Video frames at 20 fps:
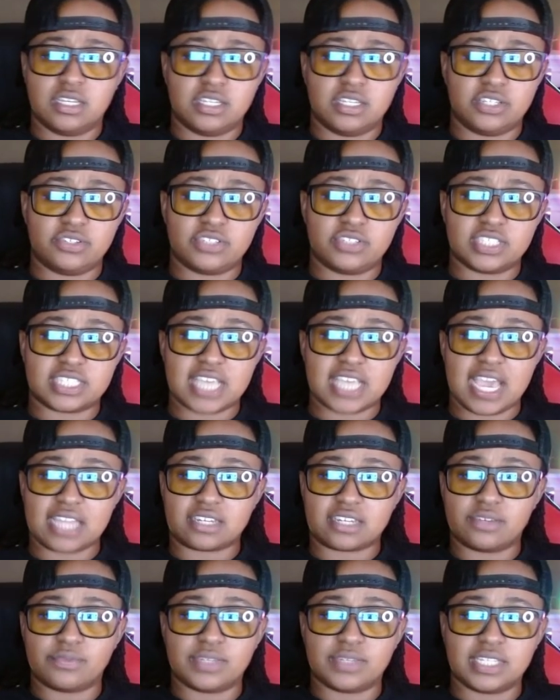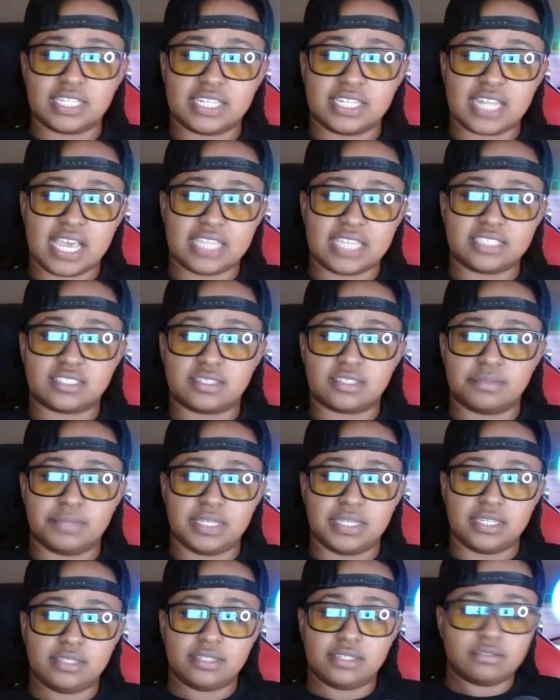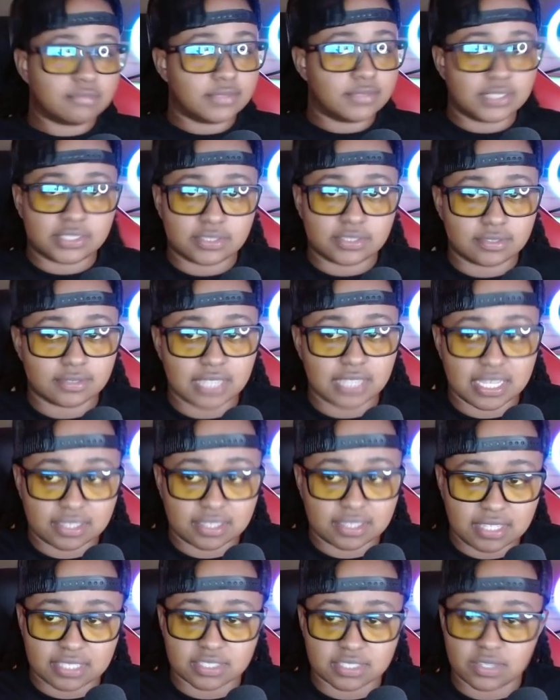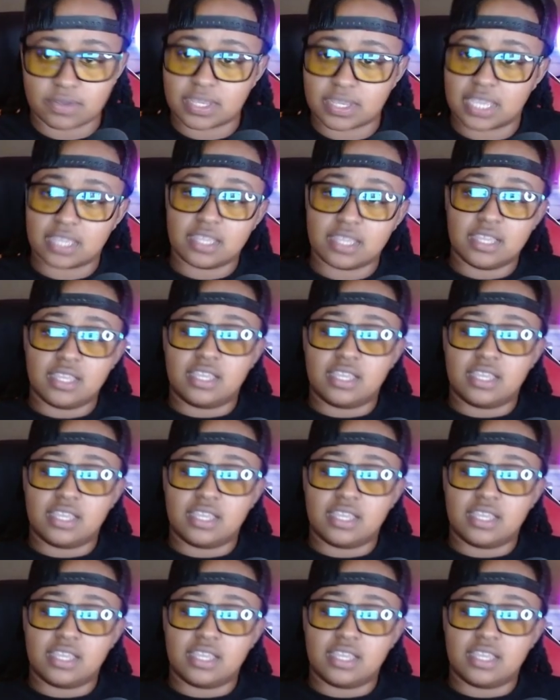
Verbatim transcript: You just acted really nice to me, which I think is okay.